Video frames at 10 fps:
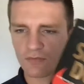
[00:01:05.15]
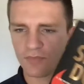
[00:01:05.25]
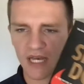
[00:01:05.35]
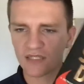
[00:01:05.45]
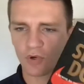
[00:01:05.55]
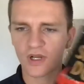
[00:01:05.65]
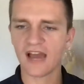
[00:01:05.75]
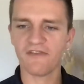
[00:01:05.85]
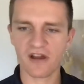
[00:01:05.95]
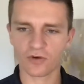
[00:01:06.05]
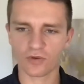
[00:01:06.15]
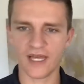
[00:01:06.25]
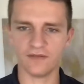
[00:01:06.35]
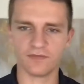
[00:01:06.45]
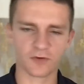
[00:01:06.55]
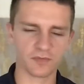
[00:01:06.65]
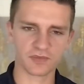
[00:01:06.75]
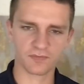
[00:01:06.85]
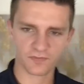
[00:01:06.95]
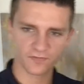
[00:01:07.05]
best book I have ever read from
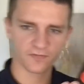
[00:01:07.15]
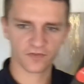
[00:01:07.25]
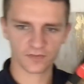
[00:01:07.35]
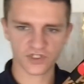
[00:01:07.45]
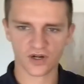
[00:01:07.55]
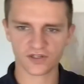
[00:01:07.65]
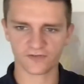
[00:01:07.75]
start to